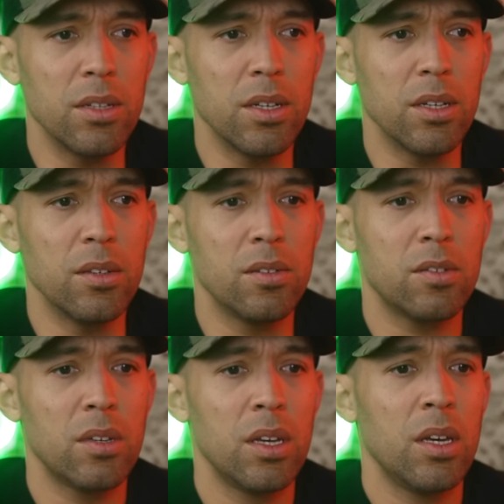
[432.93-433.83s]
that
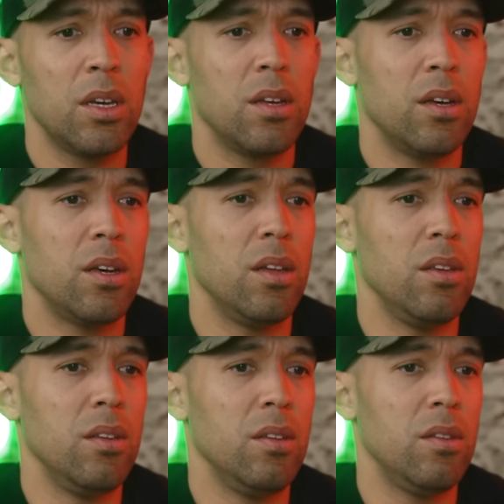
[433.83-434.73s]
is
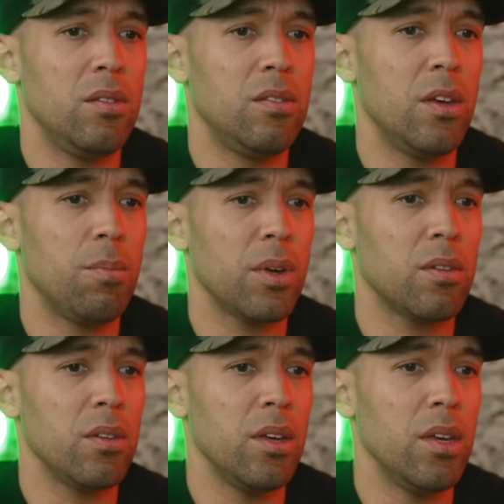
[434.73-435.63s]

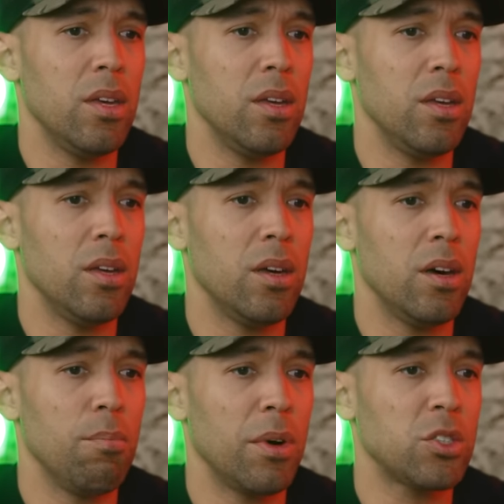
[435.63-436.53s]
typically
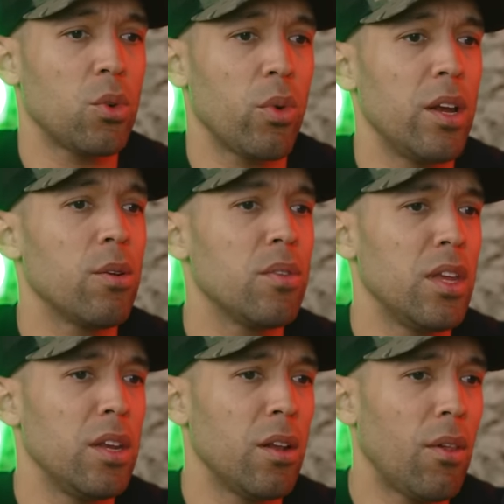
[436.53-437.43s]
uh, much greater
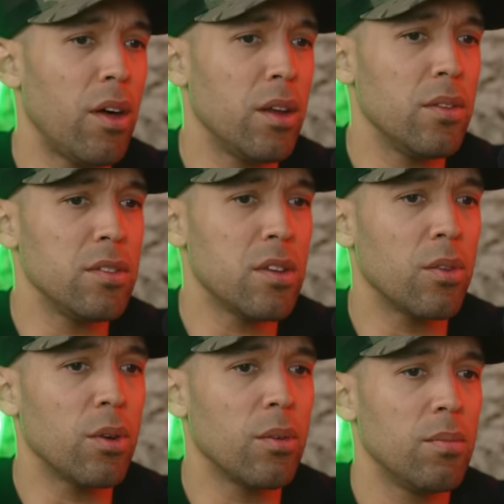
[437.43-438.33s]
than in a lot of these
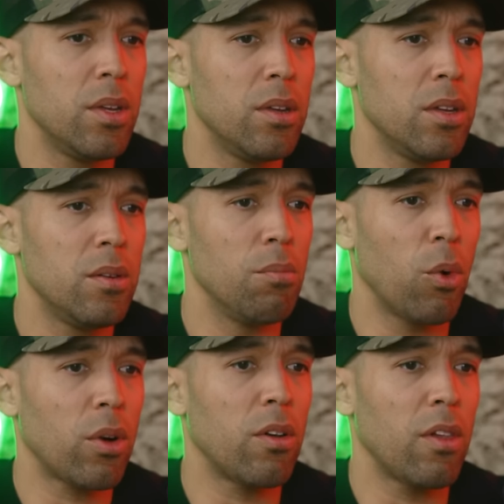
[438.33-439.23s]
other
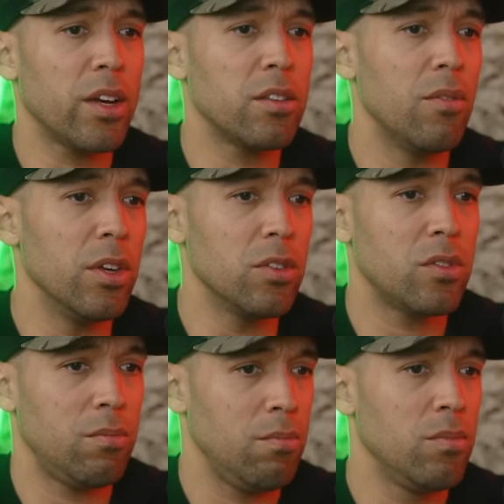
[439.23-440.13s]
more
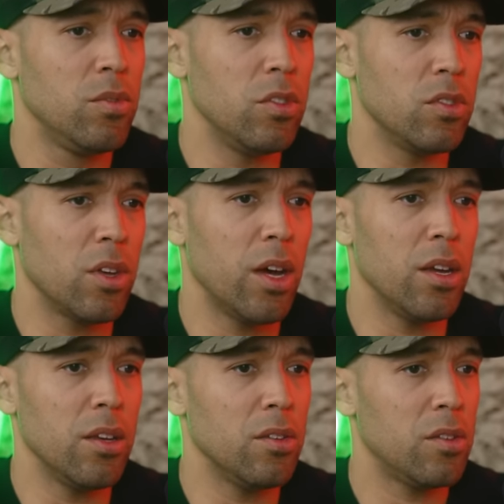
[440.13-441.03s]
collectivist
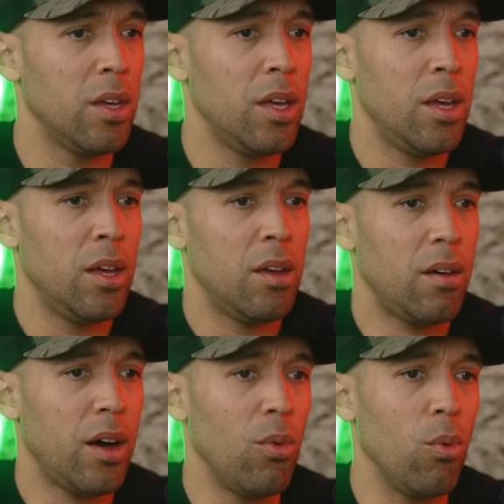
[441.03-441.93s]
societies.
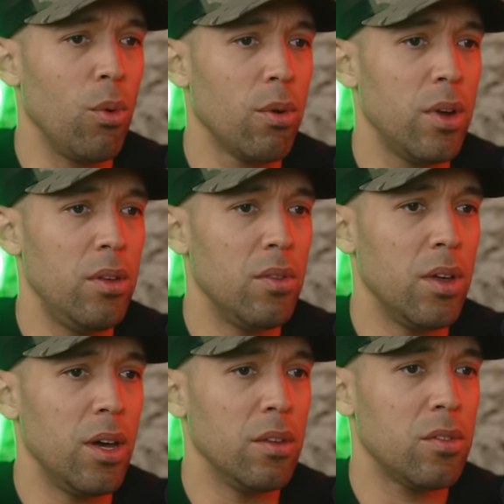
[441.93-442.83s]
I worry
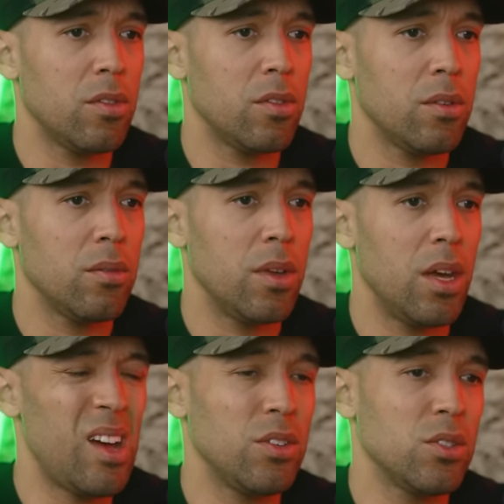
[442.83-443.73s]
that,
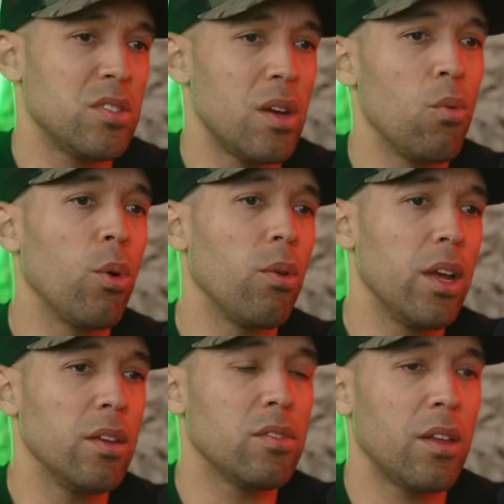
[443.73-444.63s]
eh, I should say
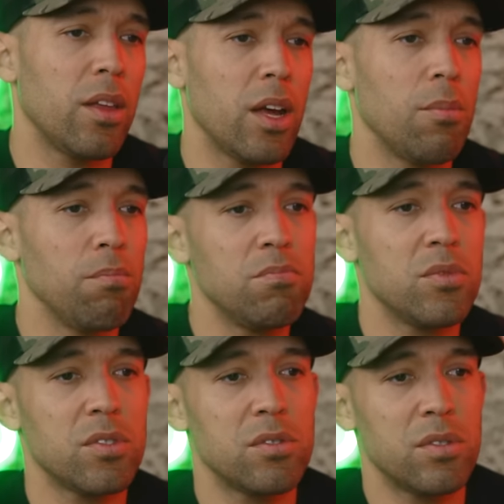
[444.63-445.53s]
worry, it's not like I'm
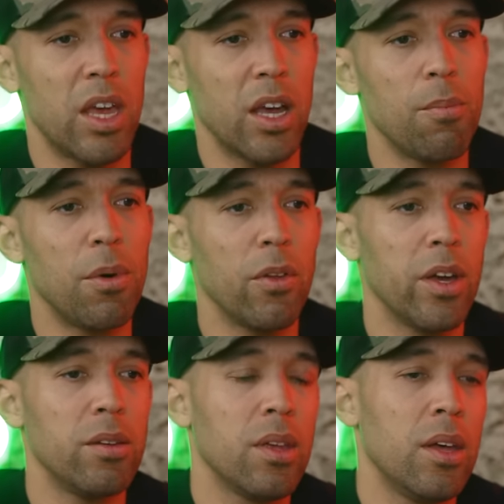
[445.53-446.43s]
staying up all
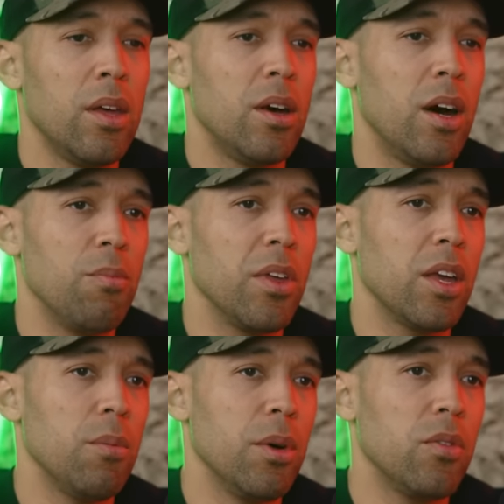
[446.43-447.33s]
night. I'm um,
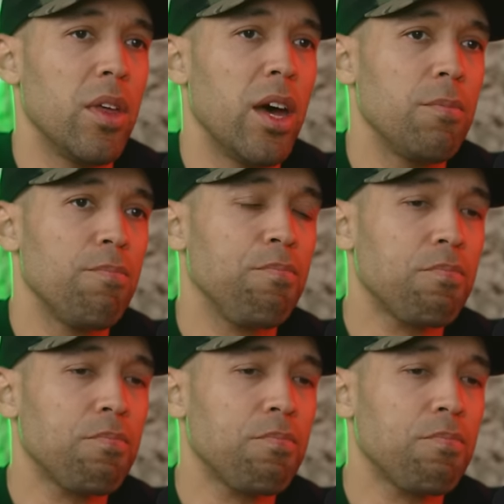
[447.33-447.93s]
thinking about that.